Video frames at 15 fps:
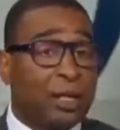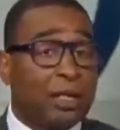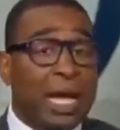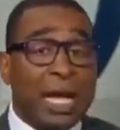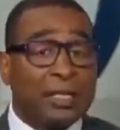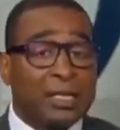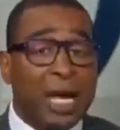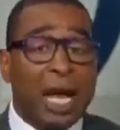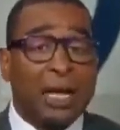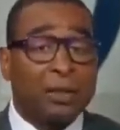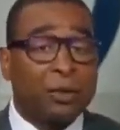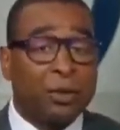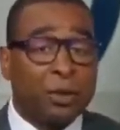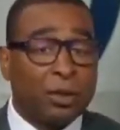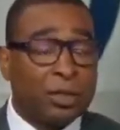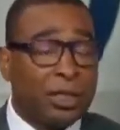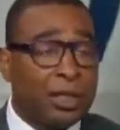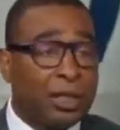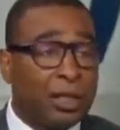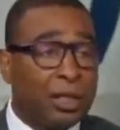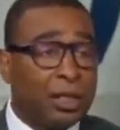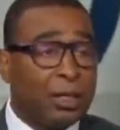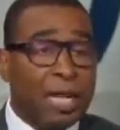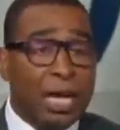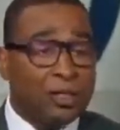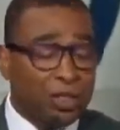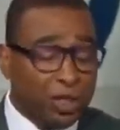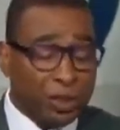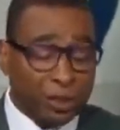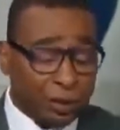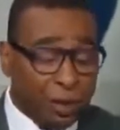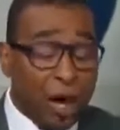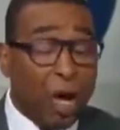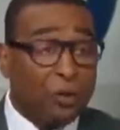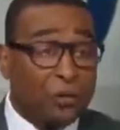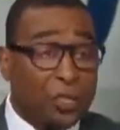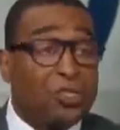not Ty Gurley, not Jared Goff.